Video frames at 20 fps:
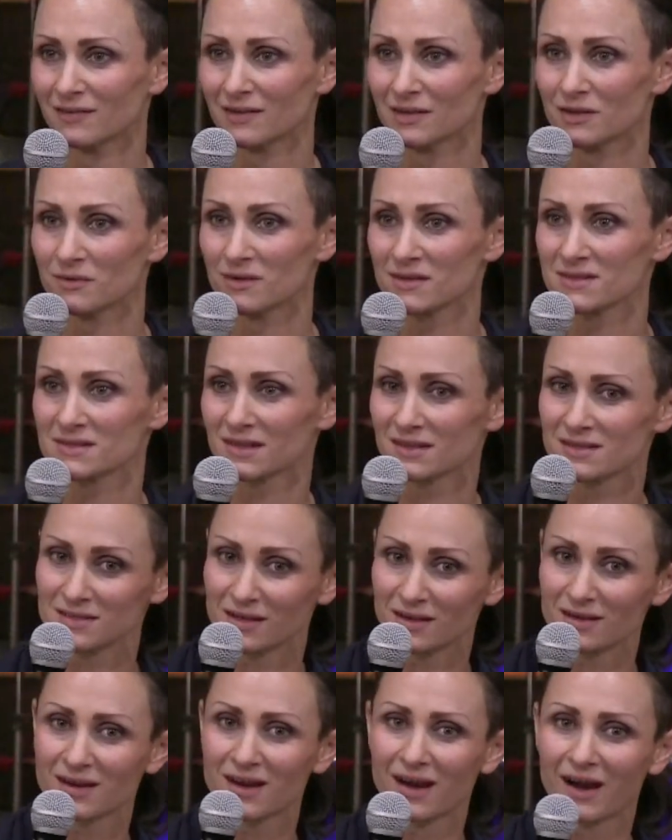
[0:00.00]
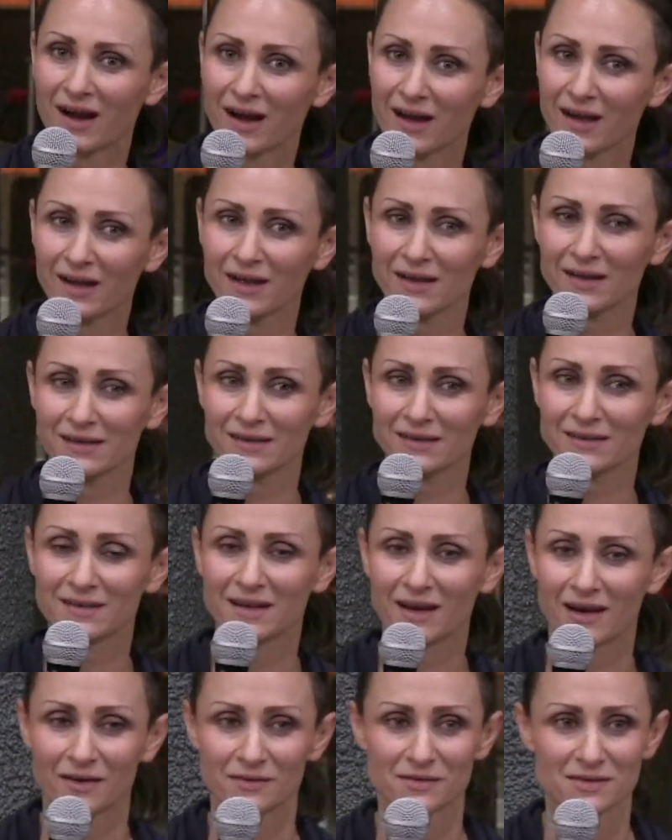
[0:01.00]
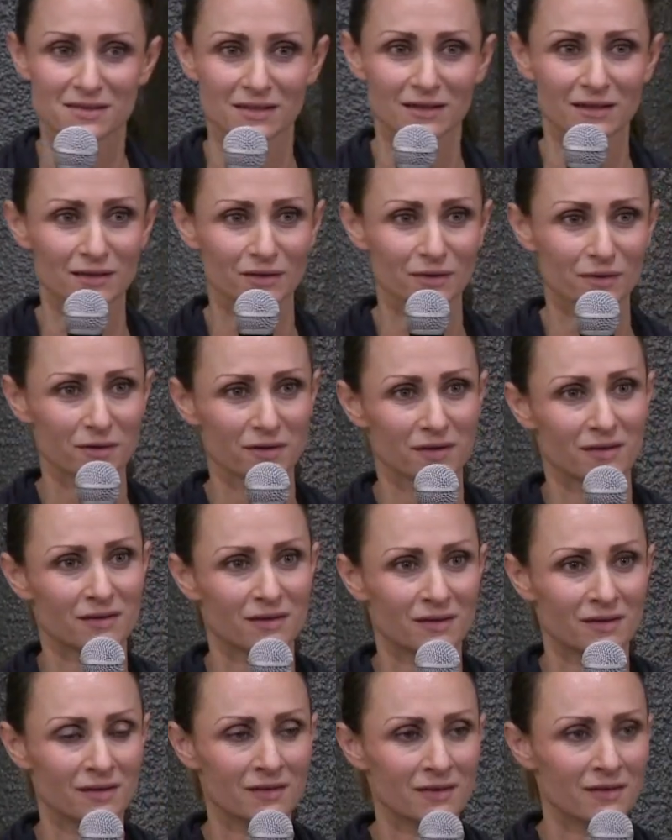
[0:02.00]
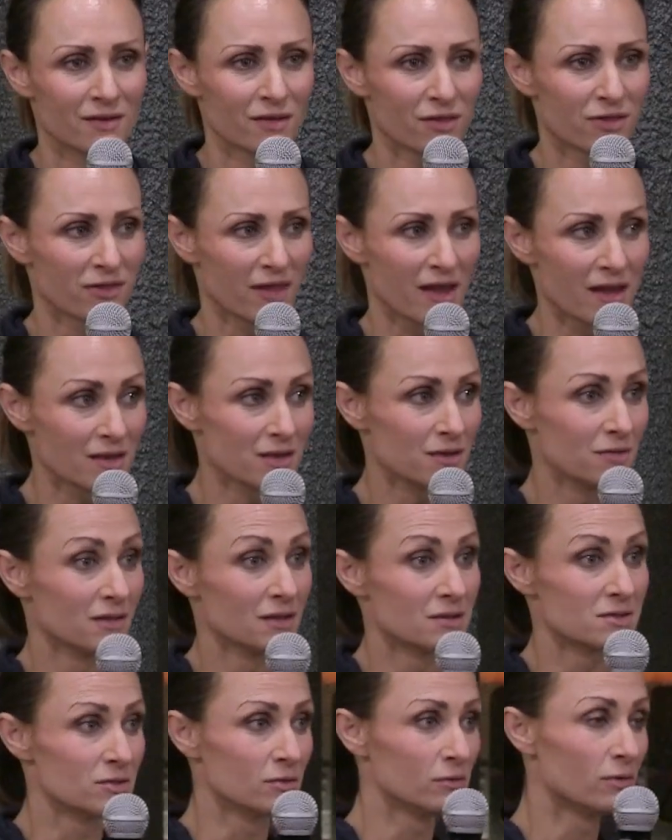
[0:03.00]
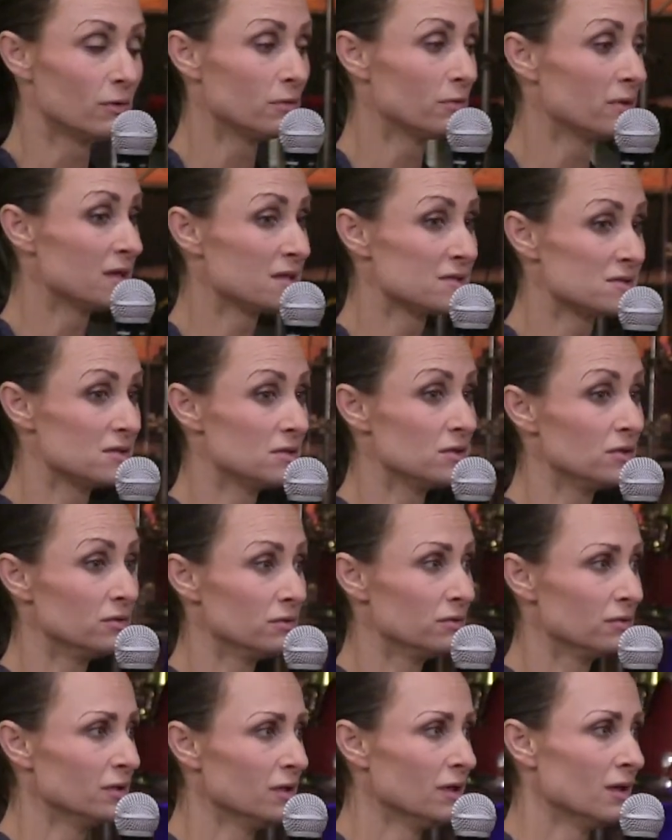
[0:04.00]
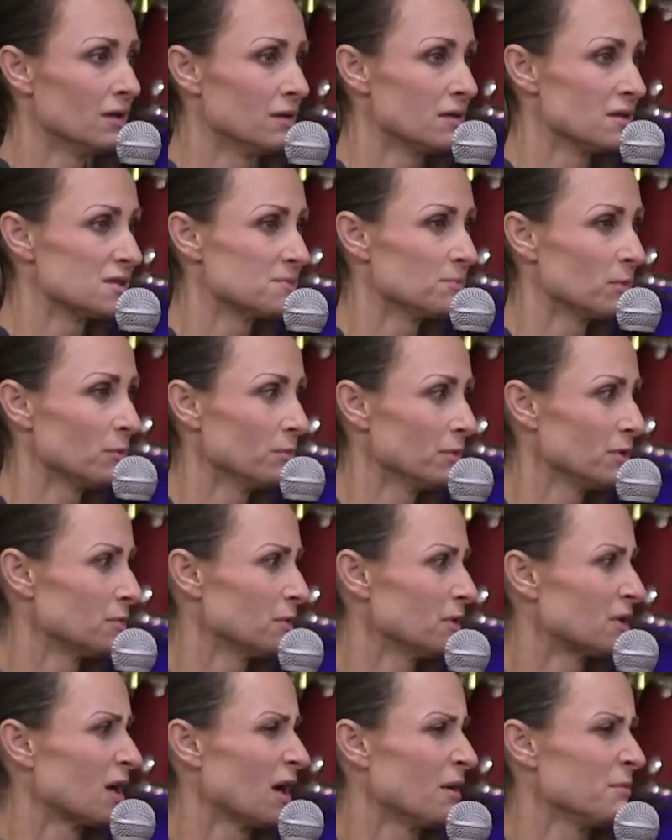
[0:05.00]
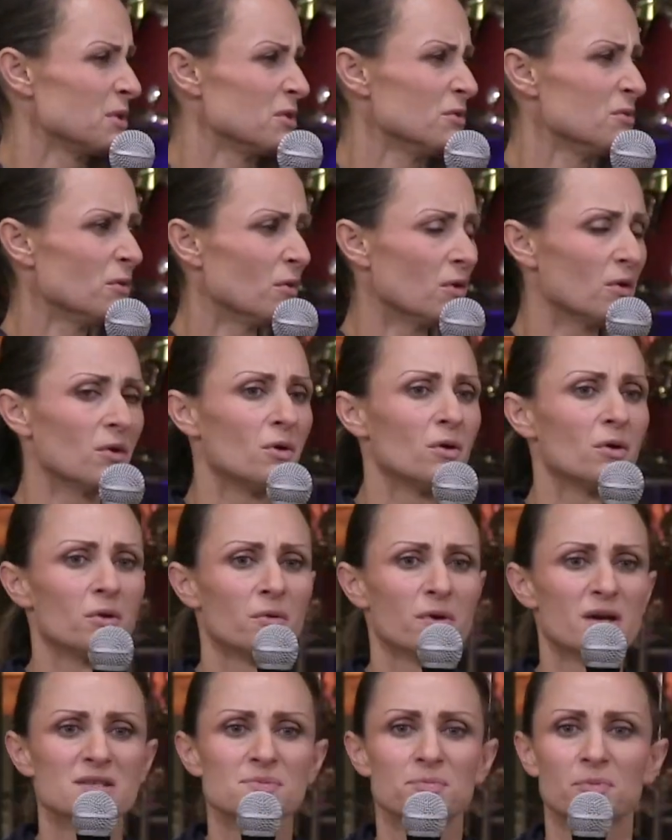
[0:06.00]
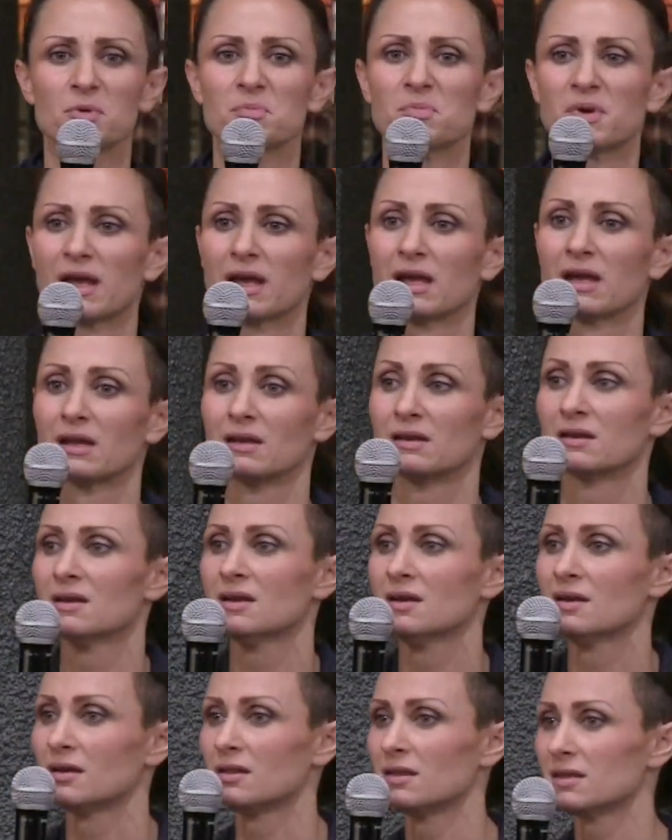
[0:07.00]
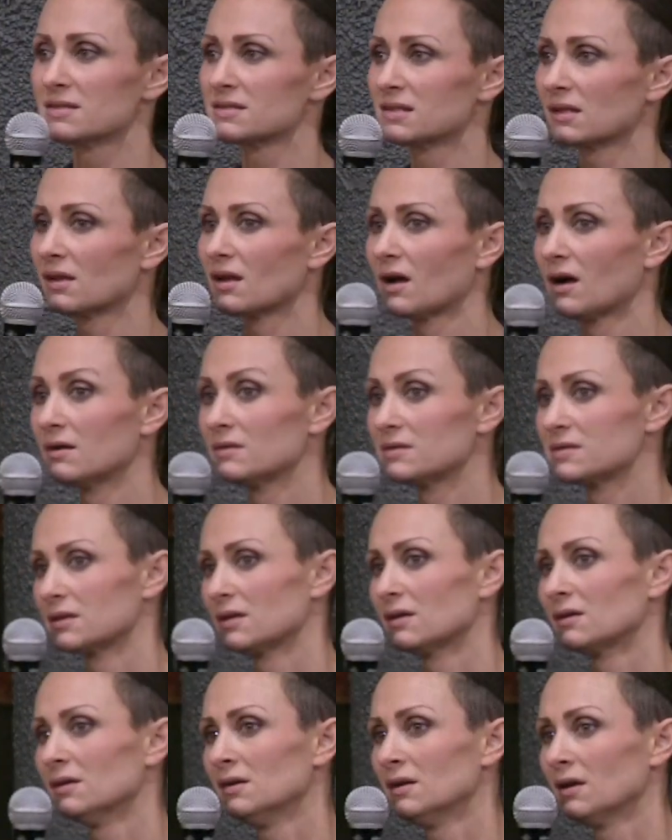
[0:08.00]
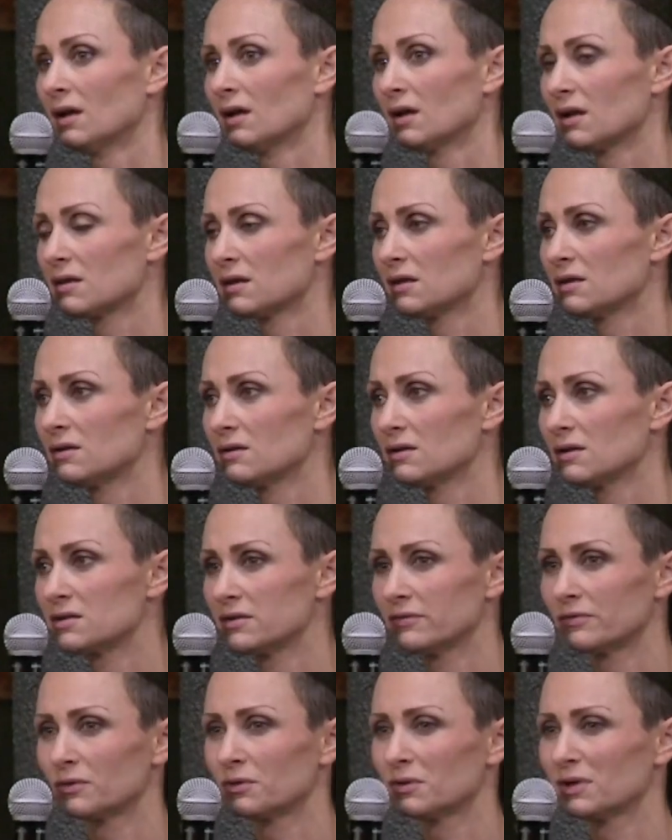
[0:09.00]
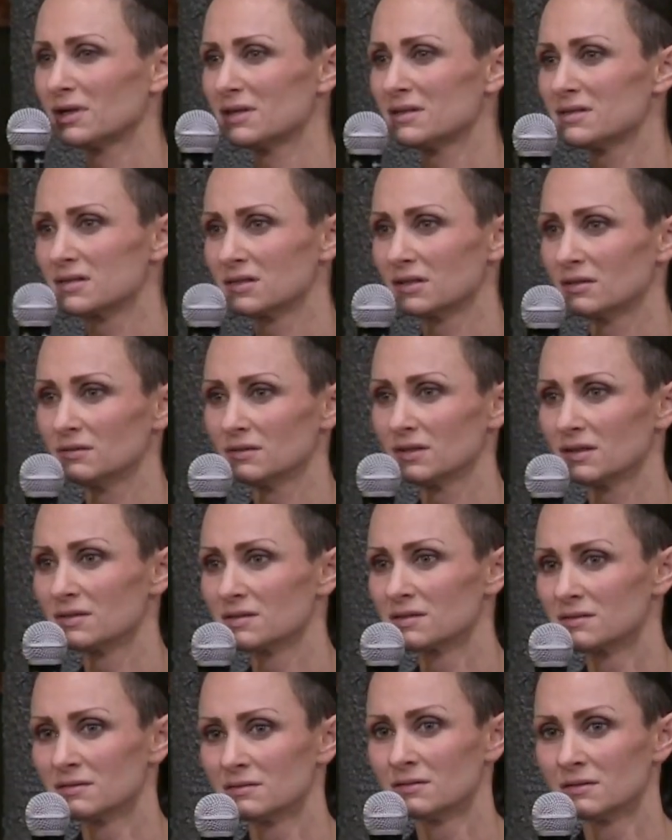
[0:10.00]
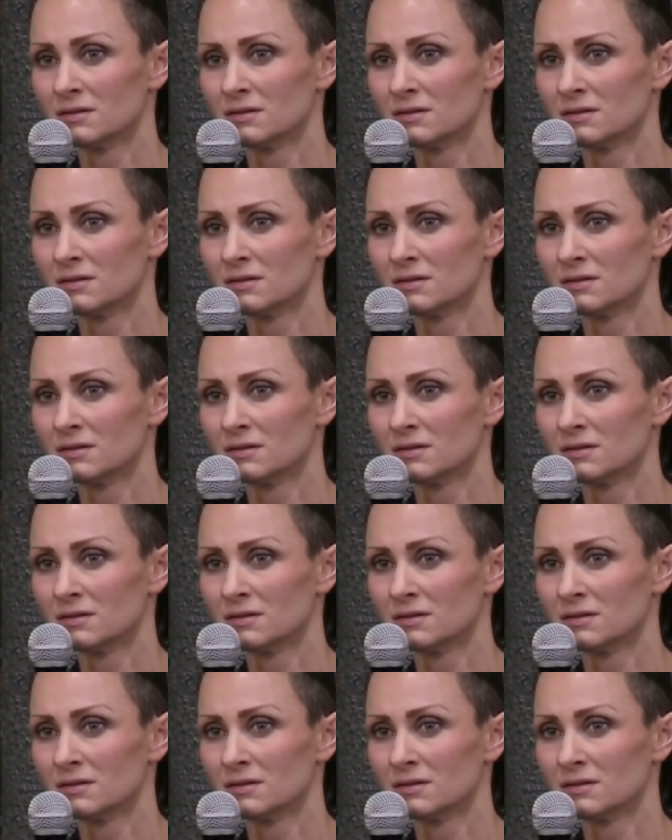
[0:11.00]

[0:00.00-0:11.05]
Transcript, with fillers: You are such a kind counselor, Lord. Thank you that you always knew this moment would come. You always prepared this encounter, and I thank you that you've already sealed it.